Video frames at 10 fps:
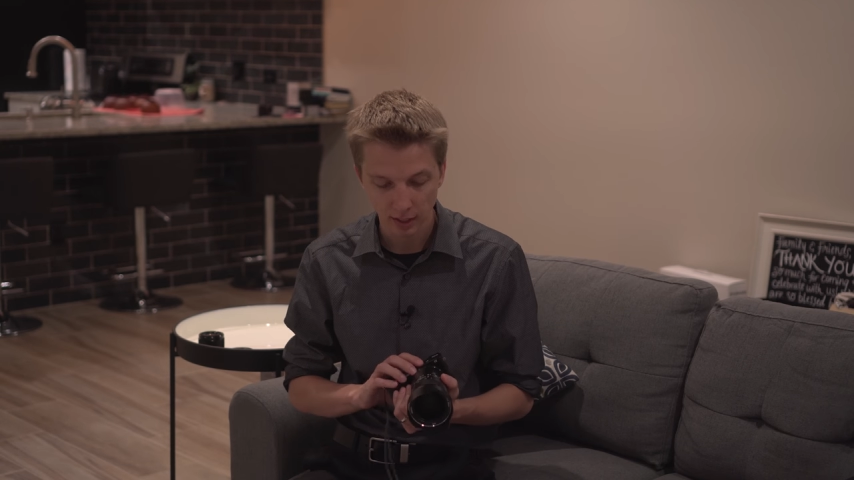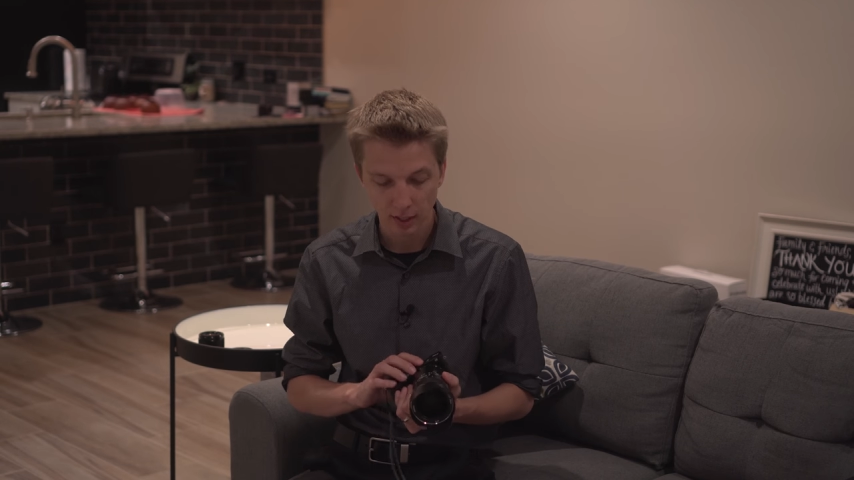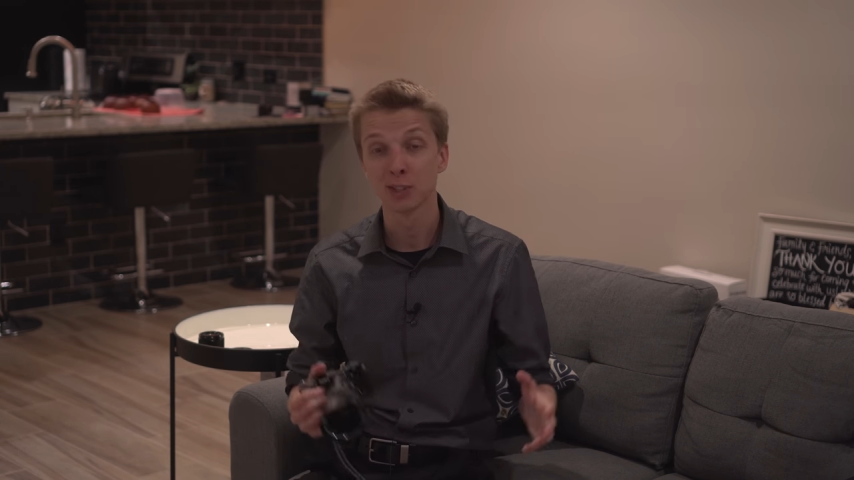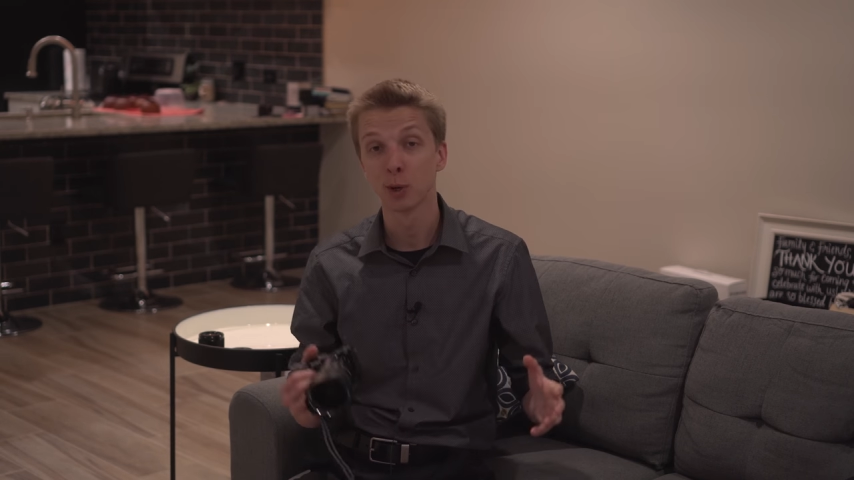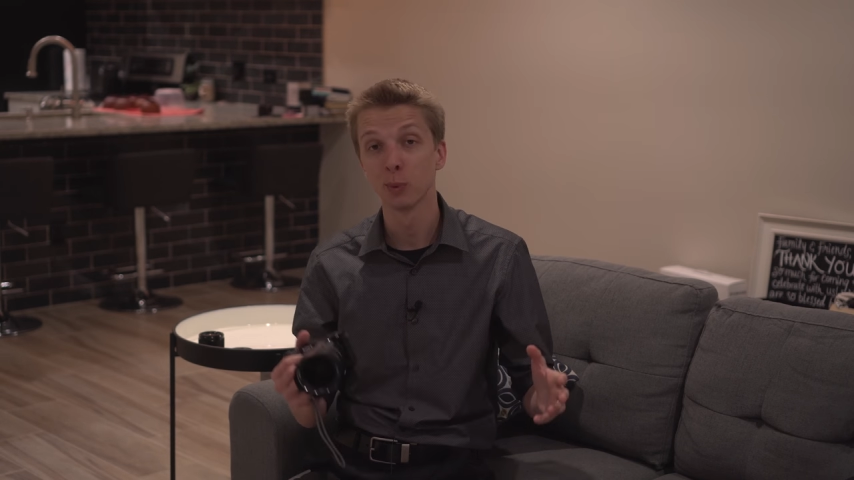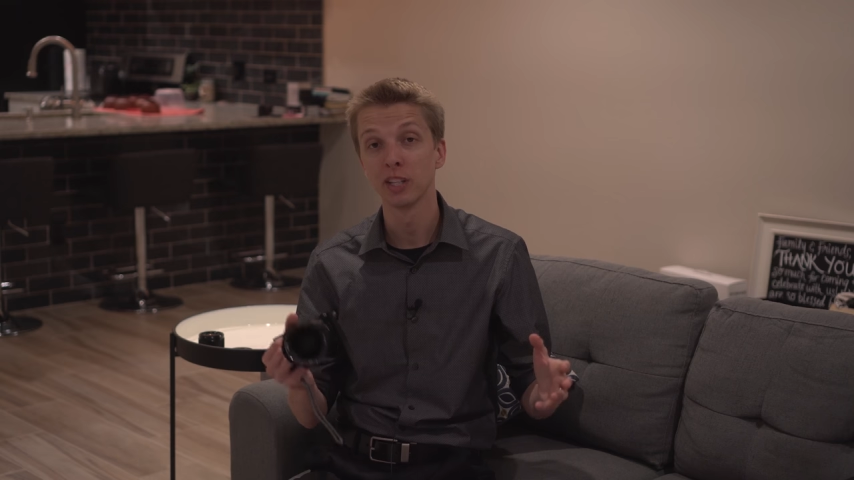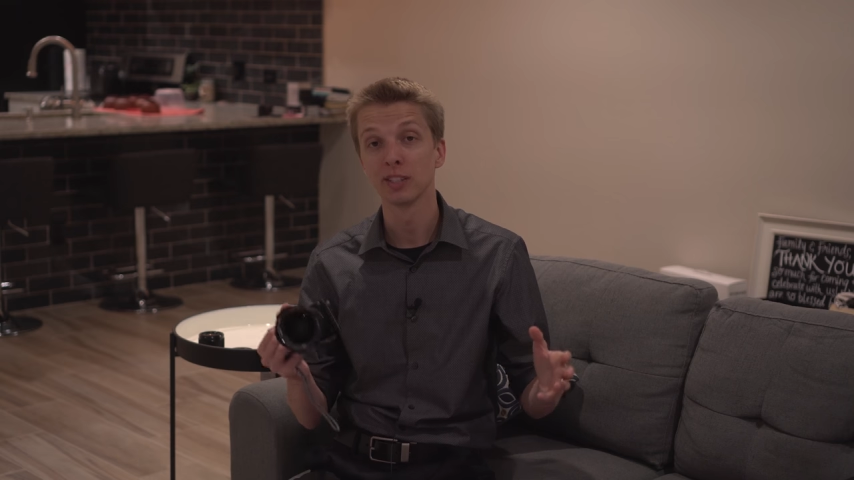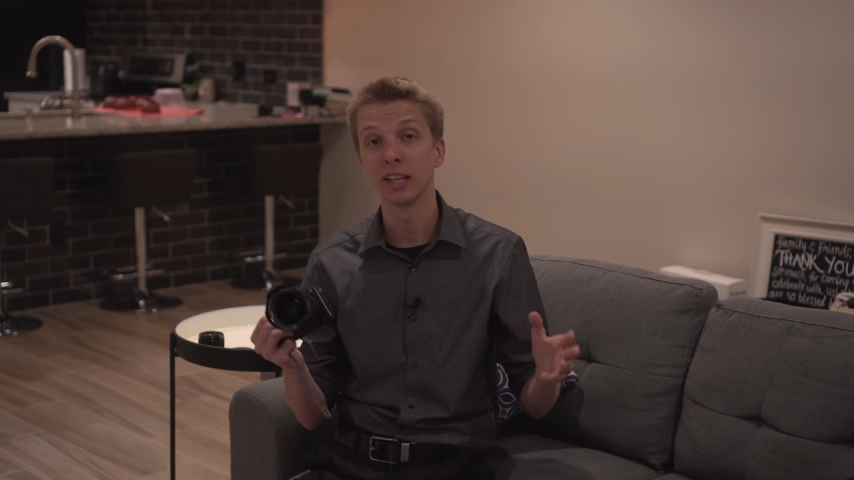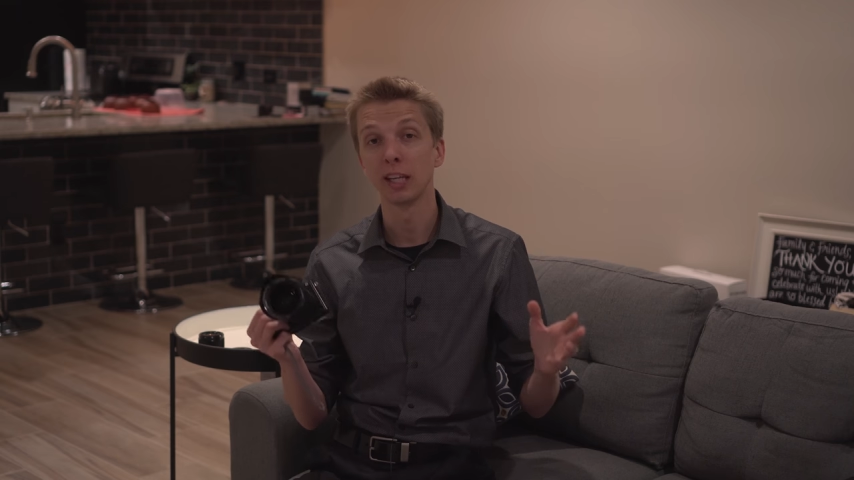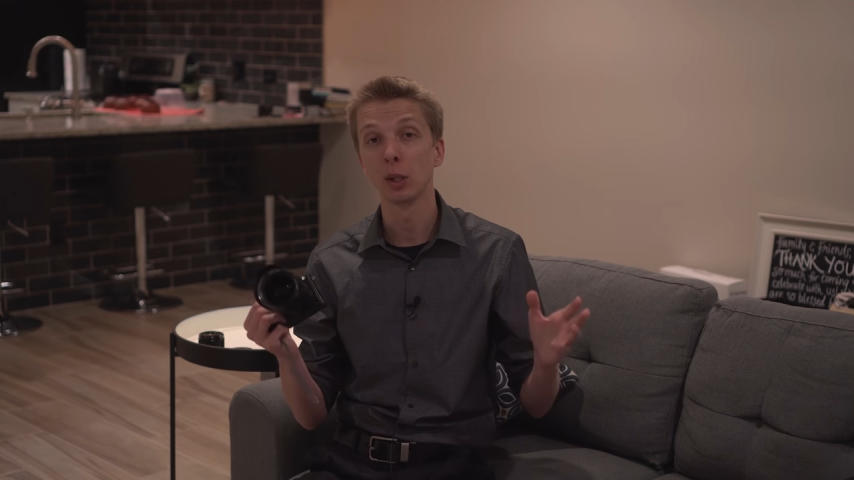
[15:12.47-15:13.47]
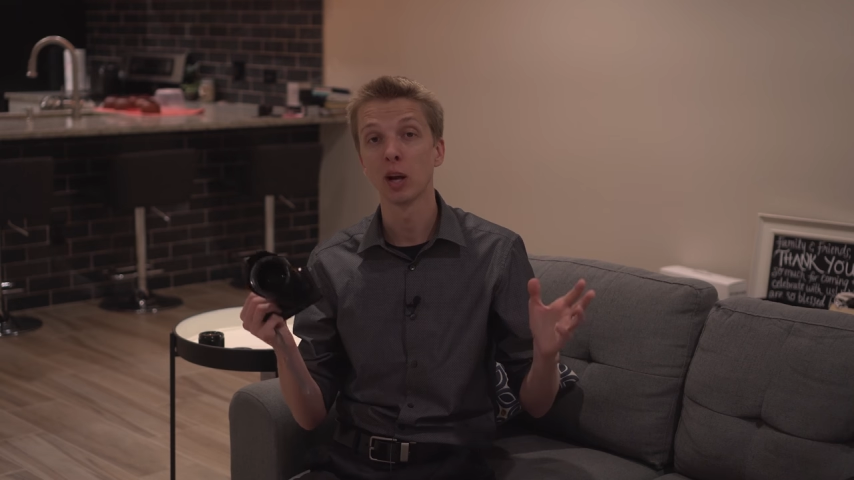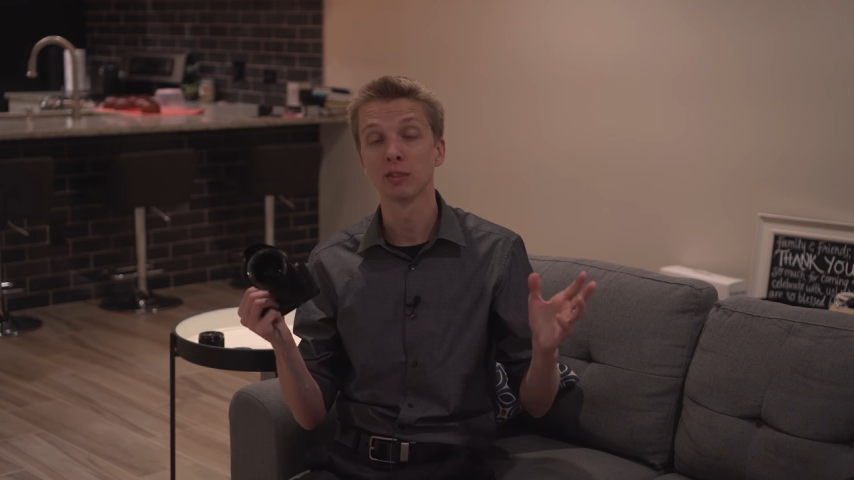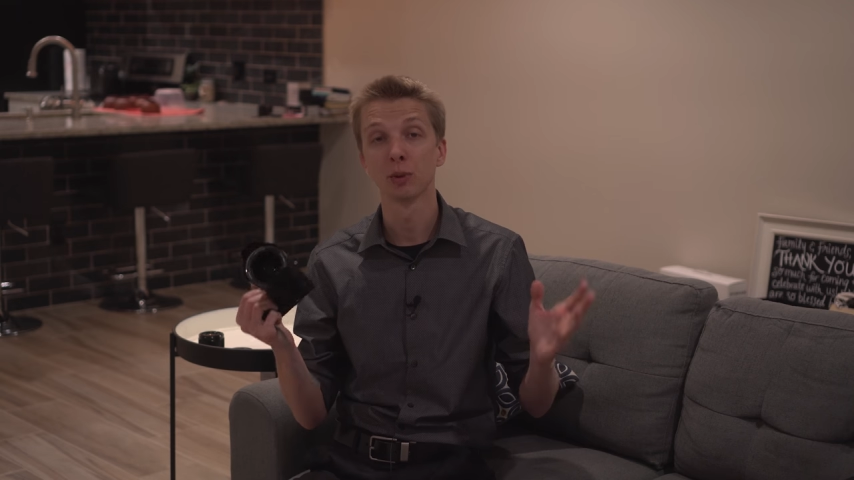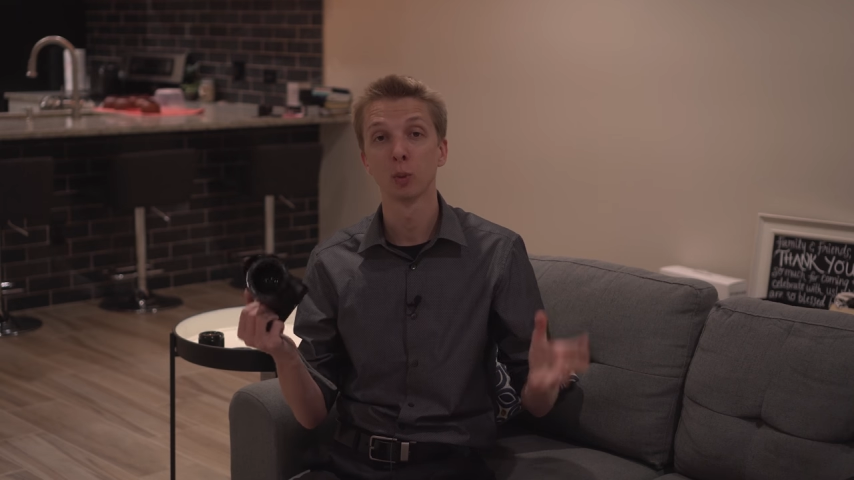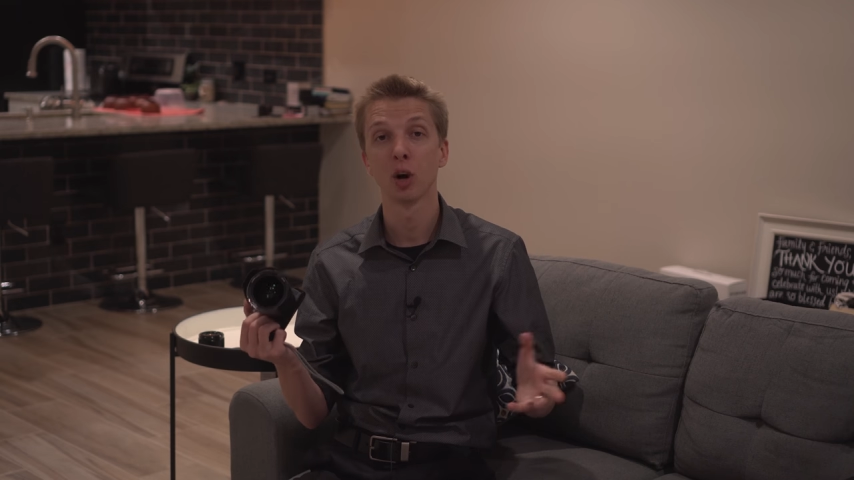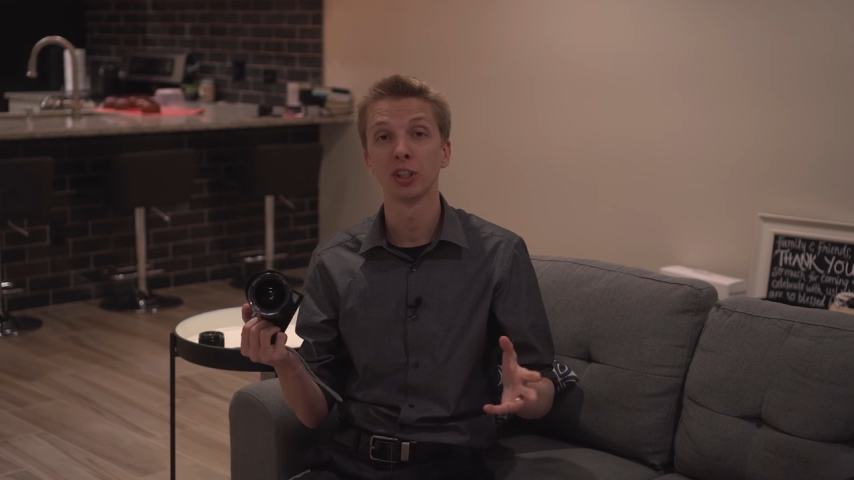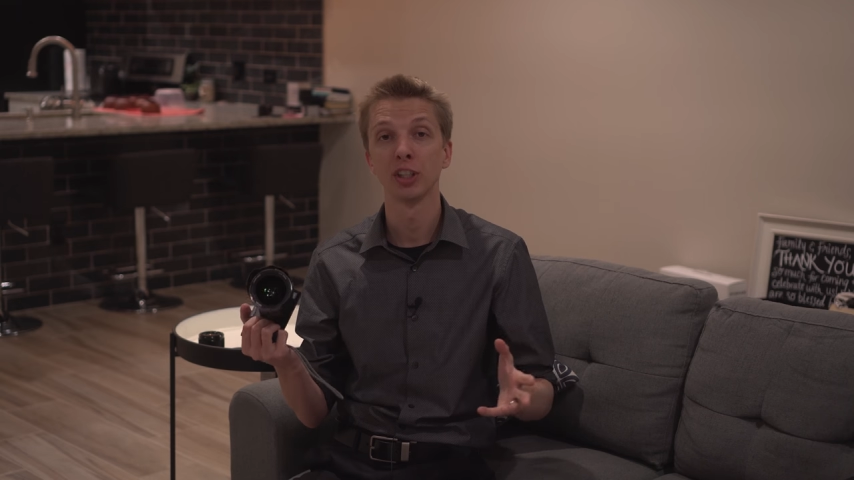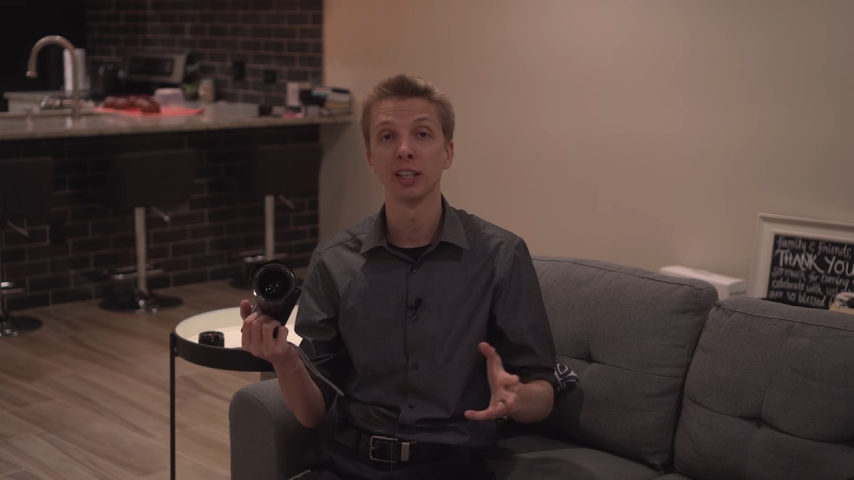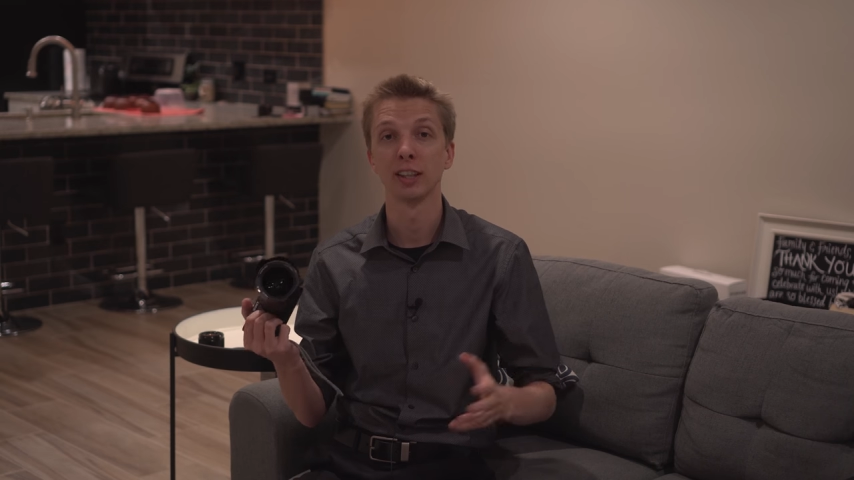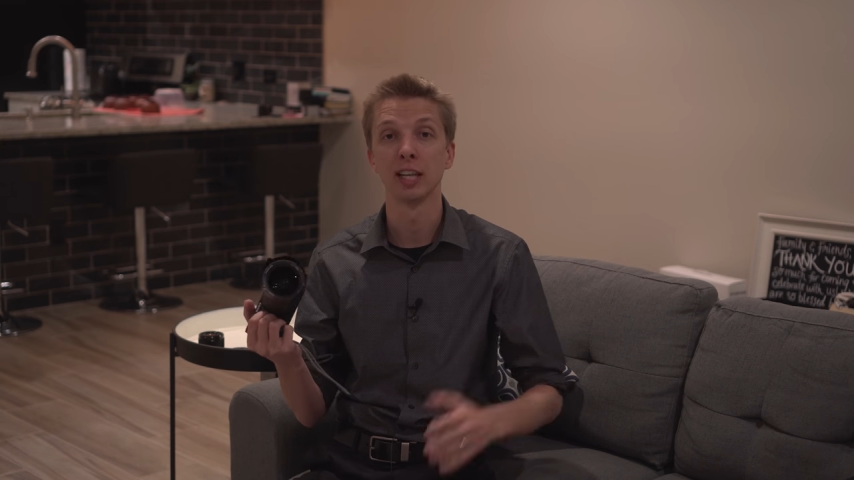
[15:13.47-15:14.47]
As always, thank you guys for watching.